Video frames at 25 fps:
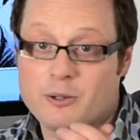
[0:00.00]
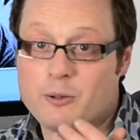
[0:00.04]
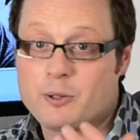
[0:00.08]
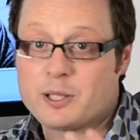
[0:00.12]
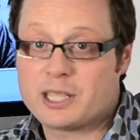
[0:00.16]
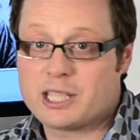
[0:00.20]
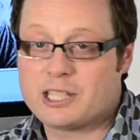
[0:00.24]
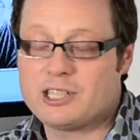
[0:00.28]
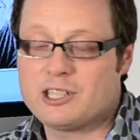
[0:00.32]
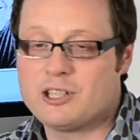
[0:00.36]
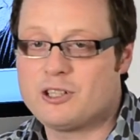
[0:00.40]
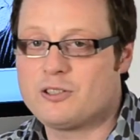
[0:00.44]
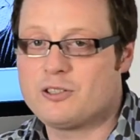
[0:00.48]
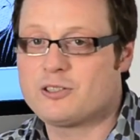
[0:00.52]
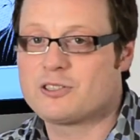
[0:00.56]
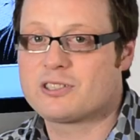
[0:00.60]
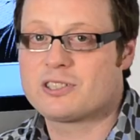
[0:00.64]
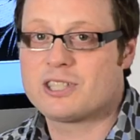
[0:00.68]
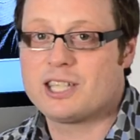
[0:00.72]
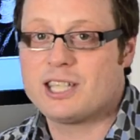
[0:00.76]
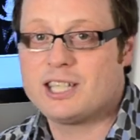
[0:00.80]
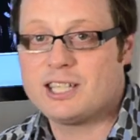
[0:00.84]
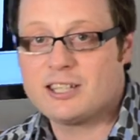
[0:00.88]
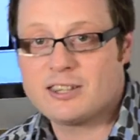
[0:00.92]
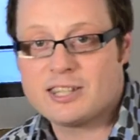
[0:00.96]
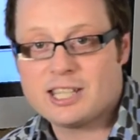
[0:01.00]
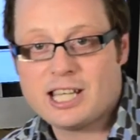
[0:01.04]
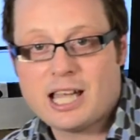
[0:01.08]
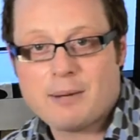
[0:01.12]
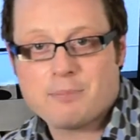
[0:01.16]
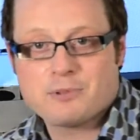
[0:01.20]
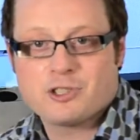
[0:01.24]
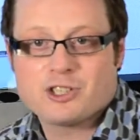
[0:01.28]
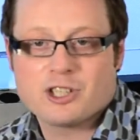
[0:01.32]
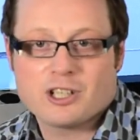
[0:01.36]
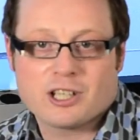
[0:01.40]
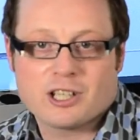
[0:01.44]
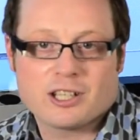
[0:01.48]
where we can use the
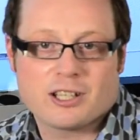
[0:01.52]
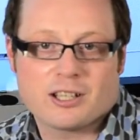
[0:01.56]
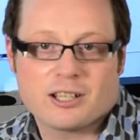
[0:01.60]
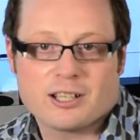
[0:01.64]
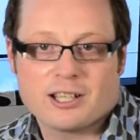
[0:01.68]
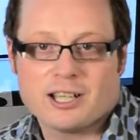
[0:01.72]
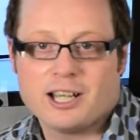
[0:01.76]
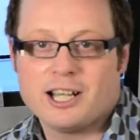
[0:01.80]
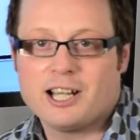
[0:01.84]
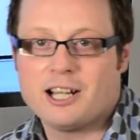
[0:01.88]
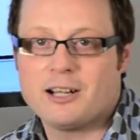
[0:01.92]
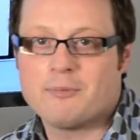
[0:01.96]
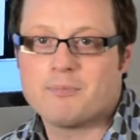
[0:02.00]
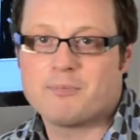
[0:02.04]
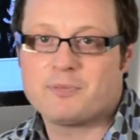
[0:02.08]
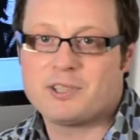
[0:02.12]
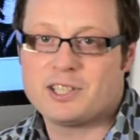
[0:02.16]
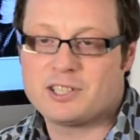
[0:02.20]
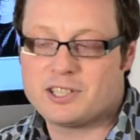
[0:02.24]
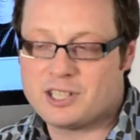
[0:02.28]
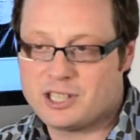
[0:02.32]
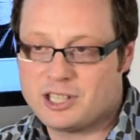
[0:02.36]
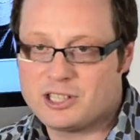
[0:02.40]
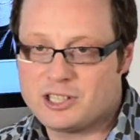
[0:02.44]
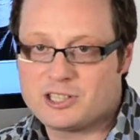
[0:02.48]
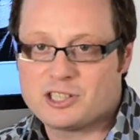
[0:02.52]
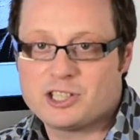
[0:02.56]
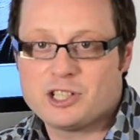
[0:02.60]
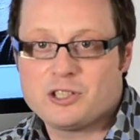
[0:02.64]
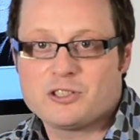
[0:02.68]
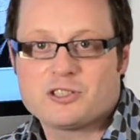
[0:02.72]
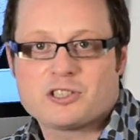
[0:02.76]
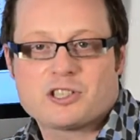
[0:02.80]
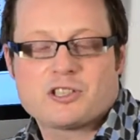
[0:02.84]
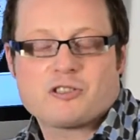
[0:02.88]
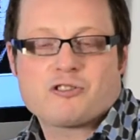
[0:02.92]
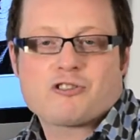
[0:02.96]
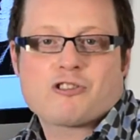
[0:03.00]
aperture is
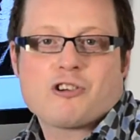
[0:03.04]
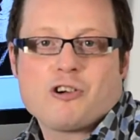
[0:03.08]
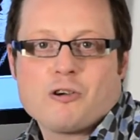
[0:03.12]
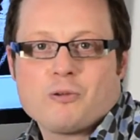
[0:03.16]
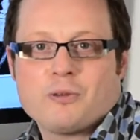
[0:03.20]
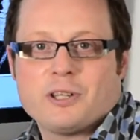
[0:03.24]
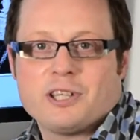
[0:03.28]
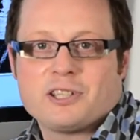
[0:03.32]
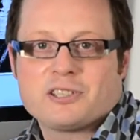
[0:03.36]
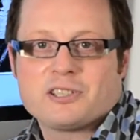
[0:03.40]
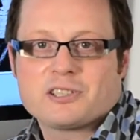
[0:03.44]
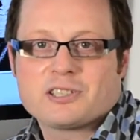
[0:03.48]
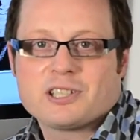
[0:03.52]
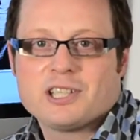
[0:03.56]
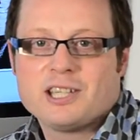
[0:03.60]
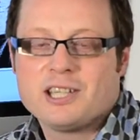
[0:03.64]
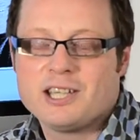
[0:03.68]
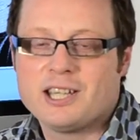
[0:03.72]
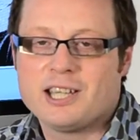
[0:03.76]
used to control this.